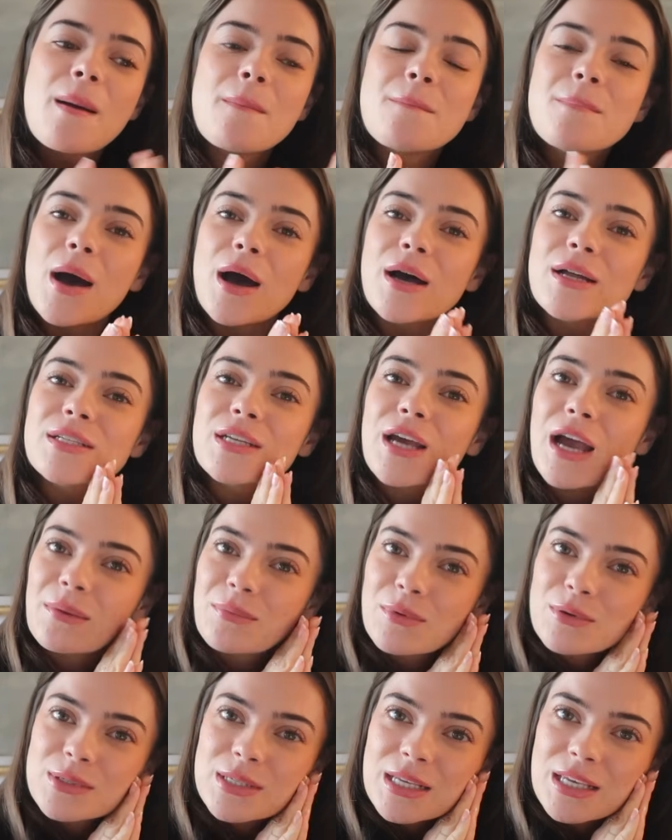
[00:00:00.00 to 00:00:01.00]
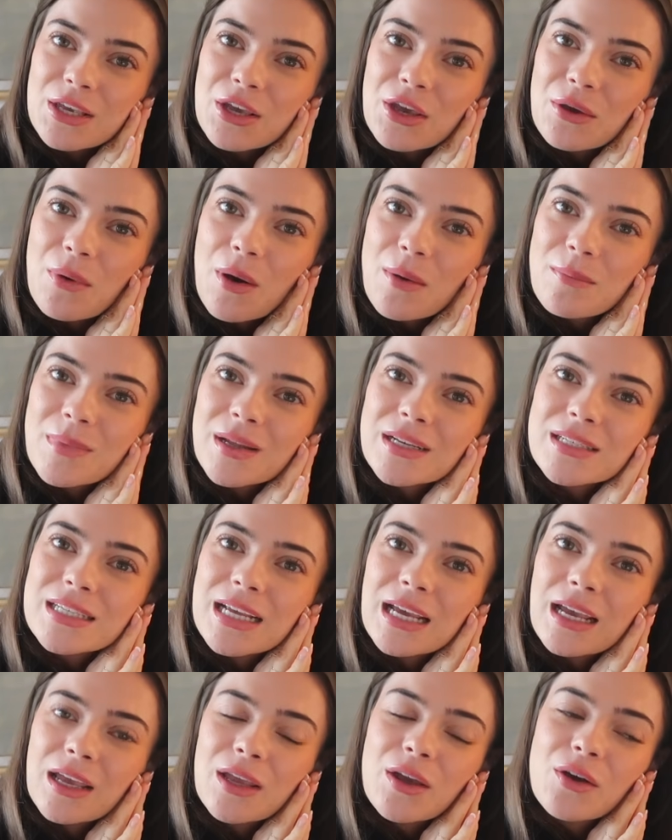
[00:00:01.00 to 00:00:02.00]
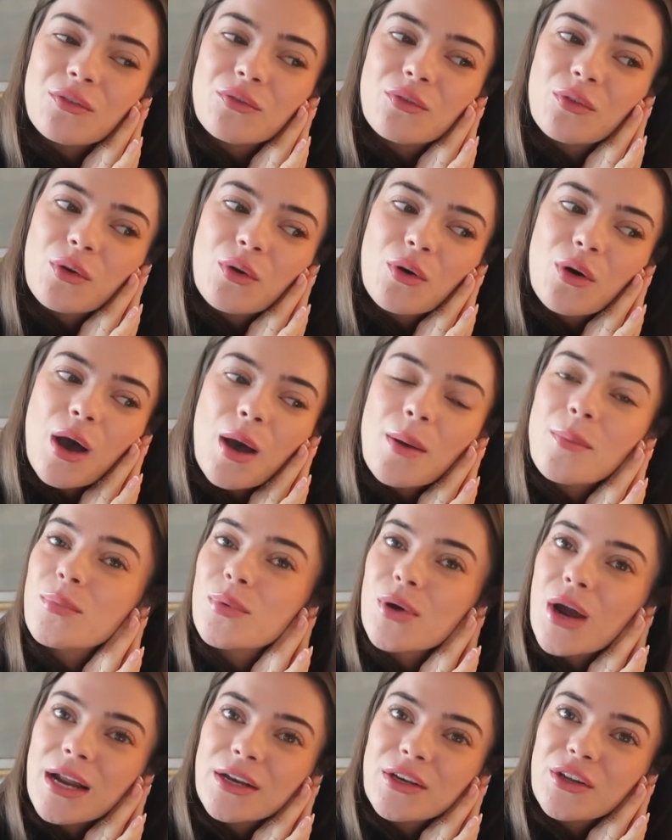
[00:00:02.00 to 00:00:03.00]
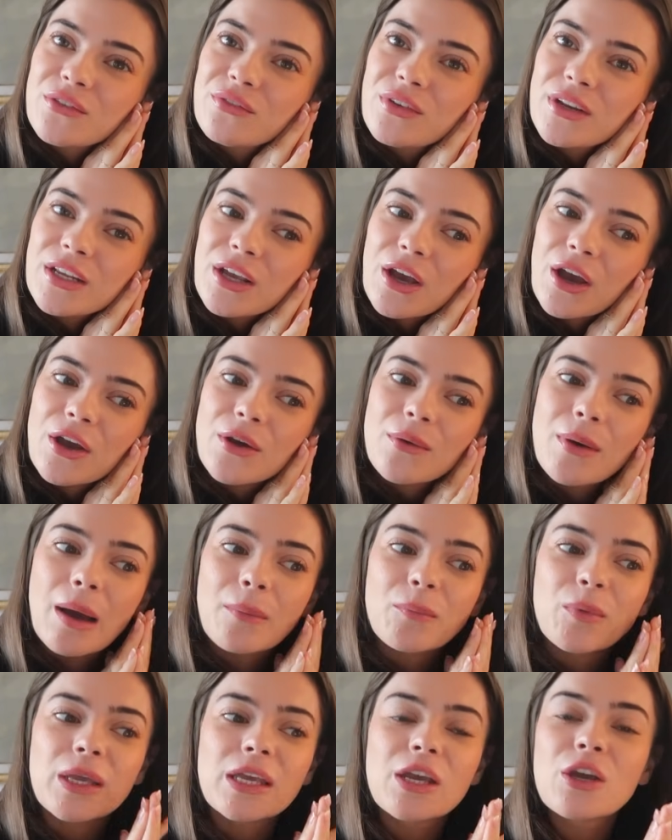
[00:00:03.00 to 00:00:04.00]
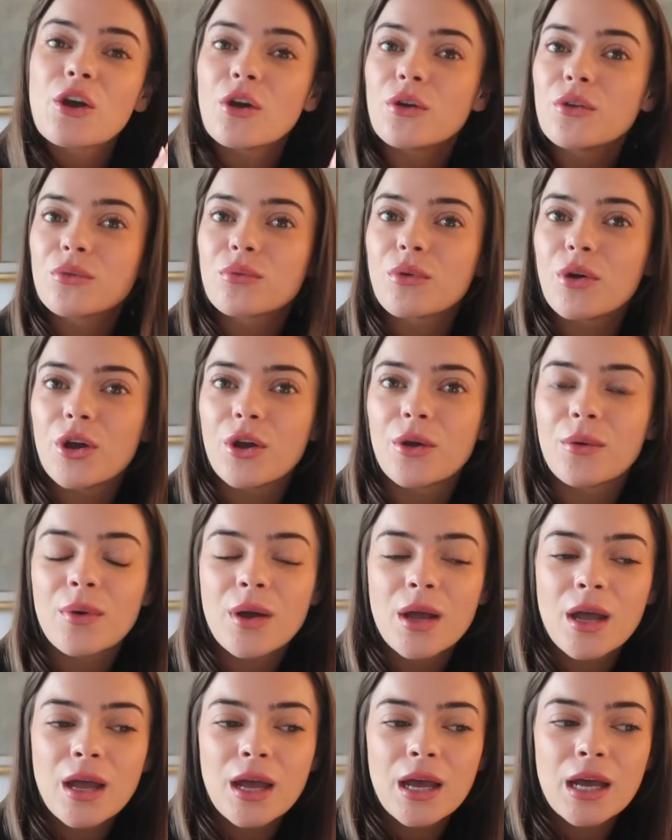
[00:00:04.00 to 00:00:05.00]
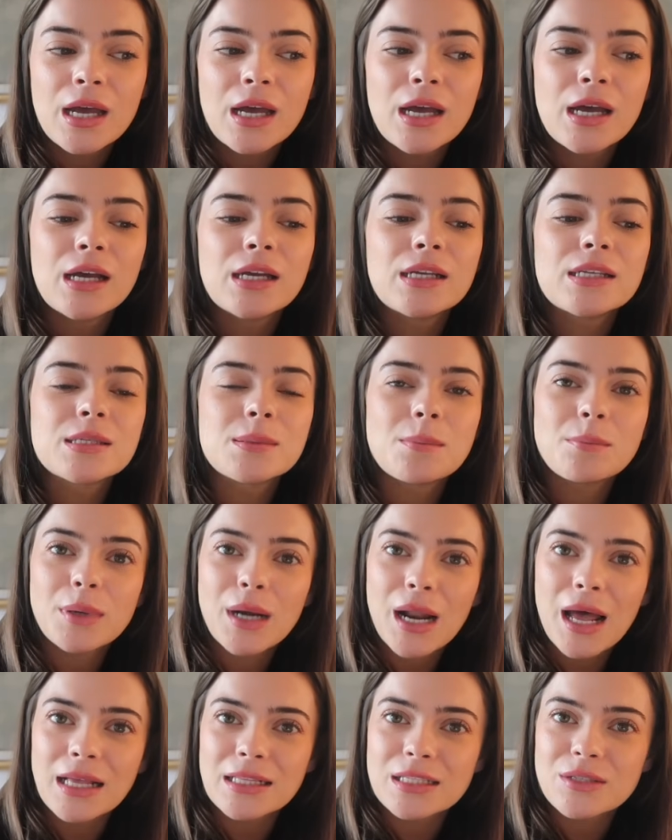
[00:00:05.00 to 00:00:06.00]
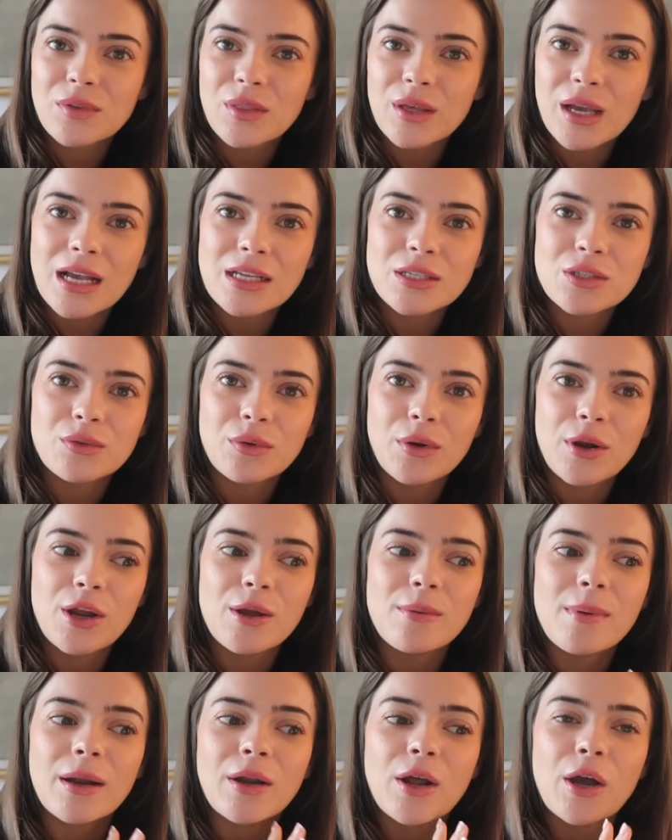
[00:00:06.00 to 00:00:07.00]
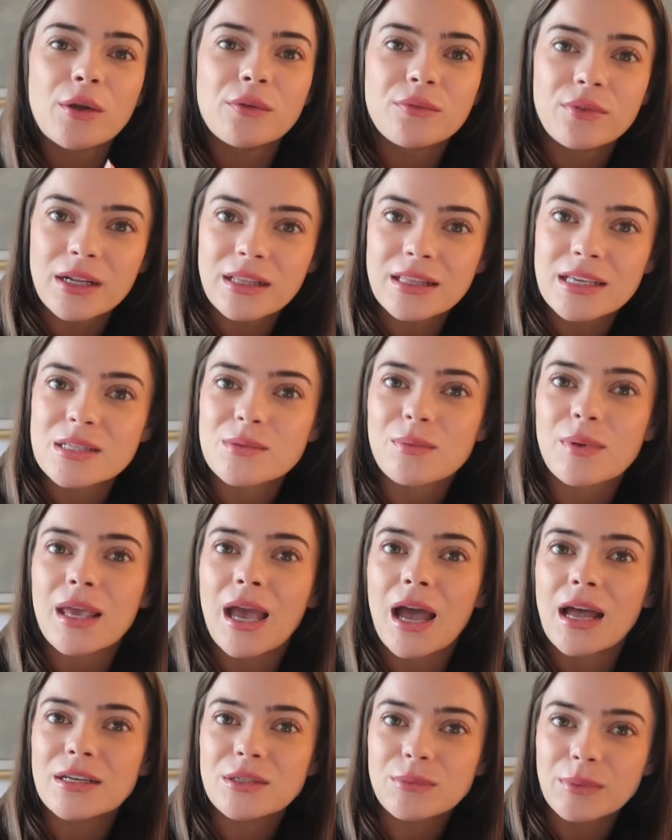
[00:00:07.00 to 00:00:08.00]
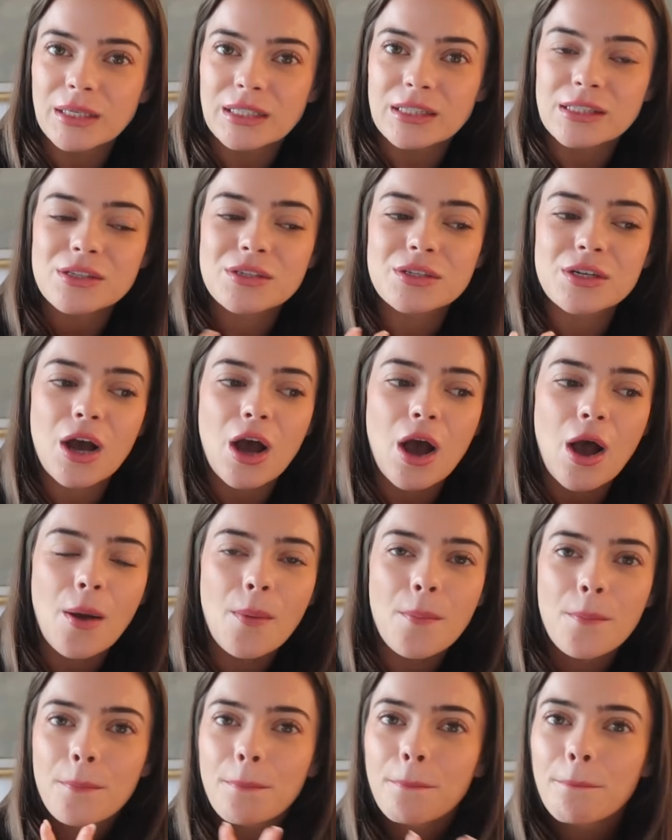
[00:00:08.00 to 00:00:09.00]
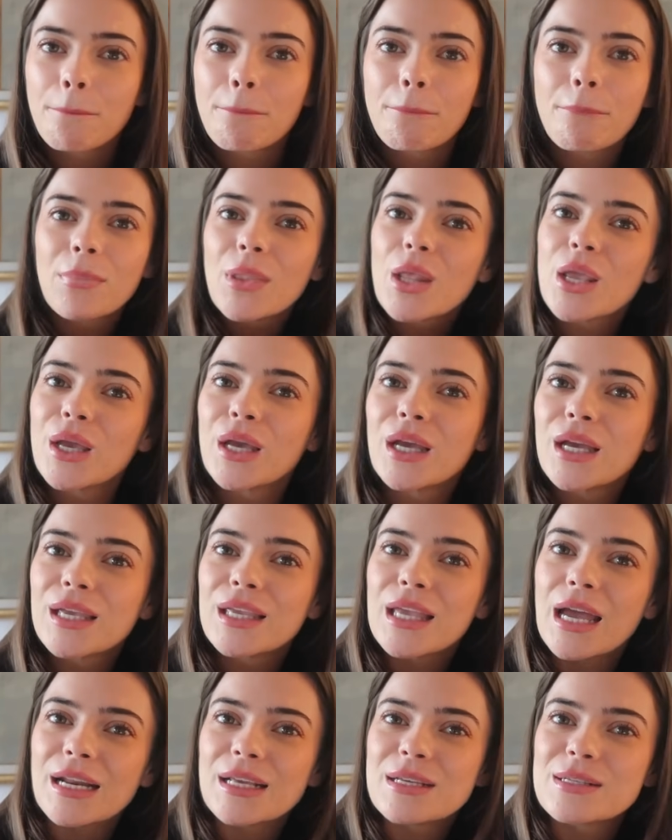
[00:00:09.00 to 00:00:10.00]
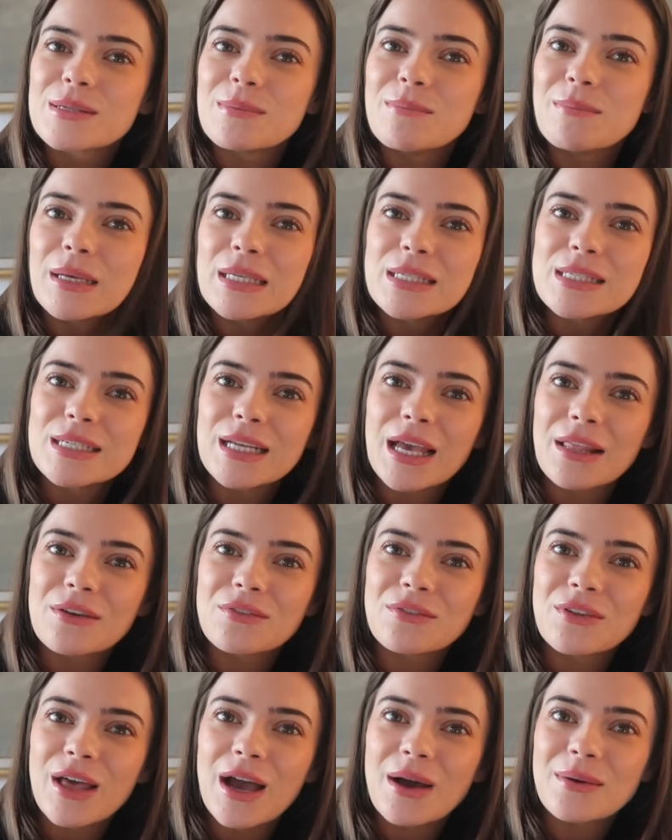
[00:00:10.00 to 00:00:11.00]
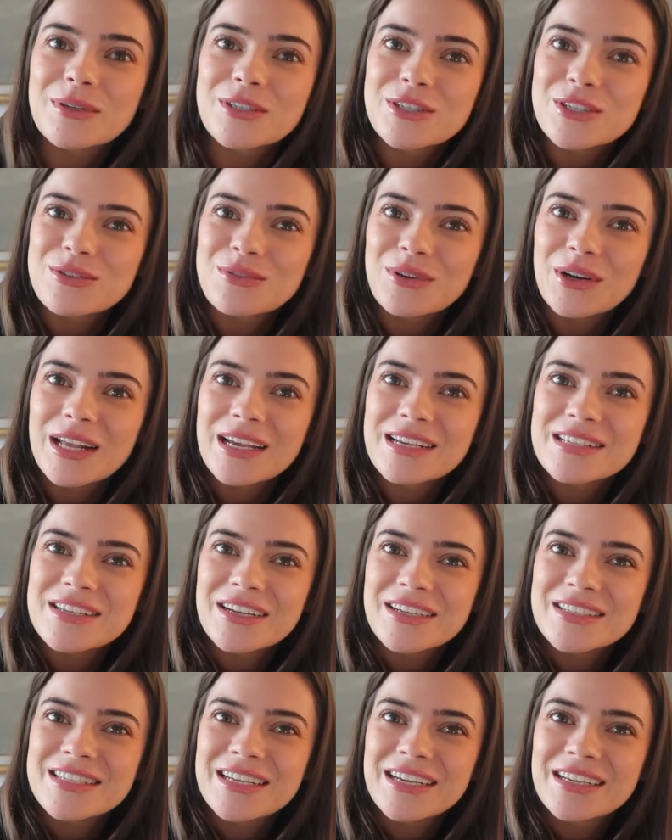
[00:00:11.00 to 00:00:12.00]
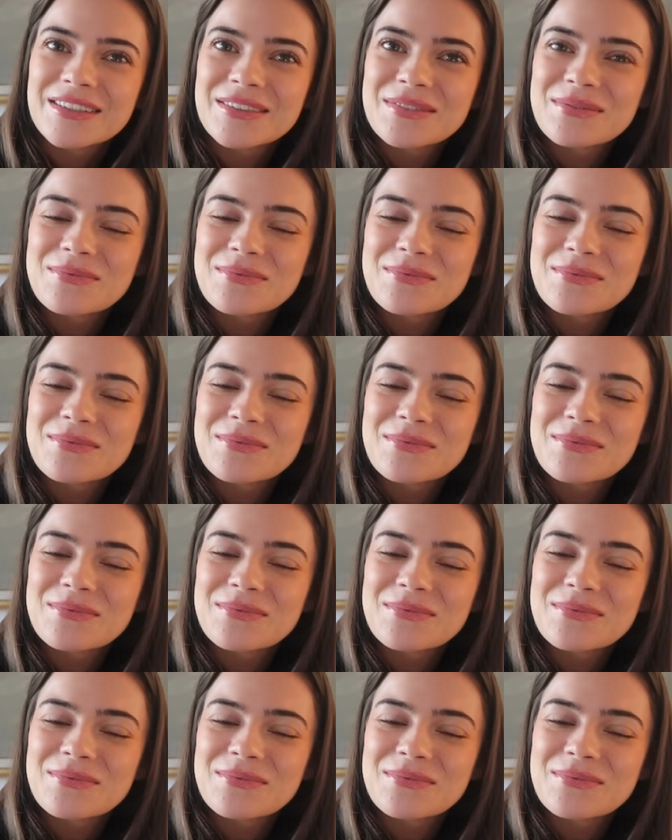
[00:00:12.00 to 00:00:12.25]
But I will see you on Monday for a brand new video, and we can go through some plans for the guest room, and hopefully this weekend we can start getting some bits together for that, which is really exciting.